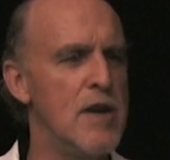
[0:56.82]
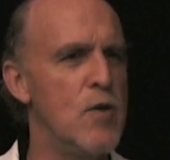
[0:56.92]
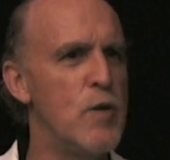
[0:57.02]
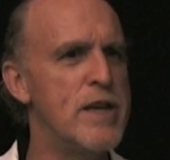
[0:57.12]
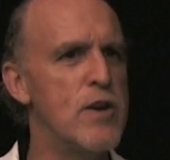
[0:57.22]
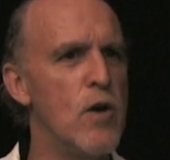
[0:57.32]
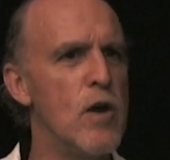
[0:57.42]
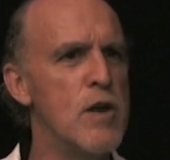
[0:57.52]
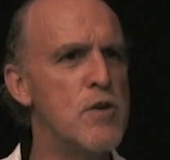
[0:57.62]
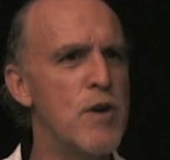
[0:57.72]
We can
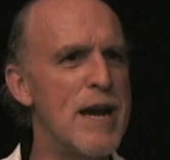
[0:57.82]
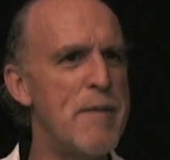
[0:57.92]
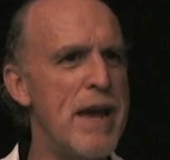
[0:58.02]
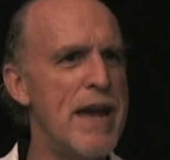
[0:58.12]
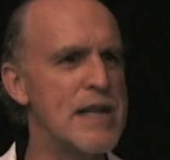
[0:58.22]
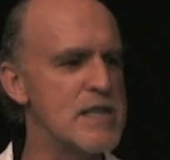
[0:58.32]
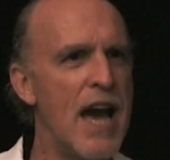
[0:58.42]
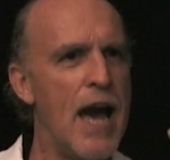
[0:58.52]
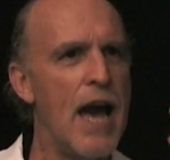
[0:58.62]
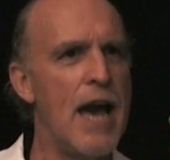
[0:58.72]
all grab hands,
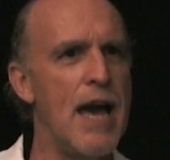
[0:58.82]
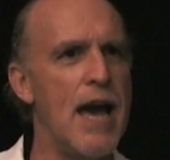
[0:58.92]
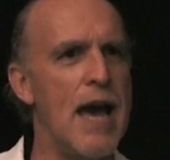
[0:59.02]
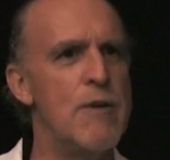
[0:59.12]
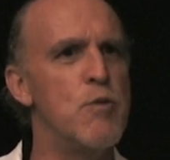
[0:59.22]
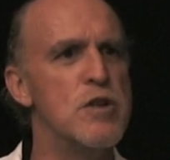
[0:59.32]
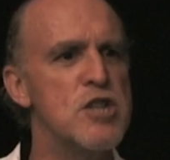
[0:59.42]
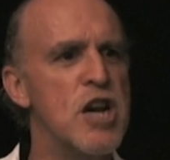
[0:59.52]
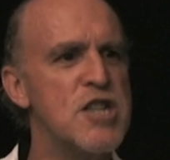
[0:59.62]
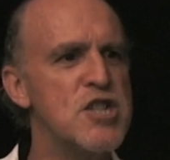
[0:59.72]
and we'll
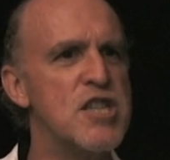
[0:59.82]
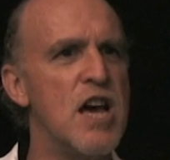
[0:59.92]
touch the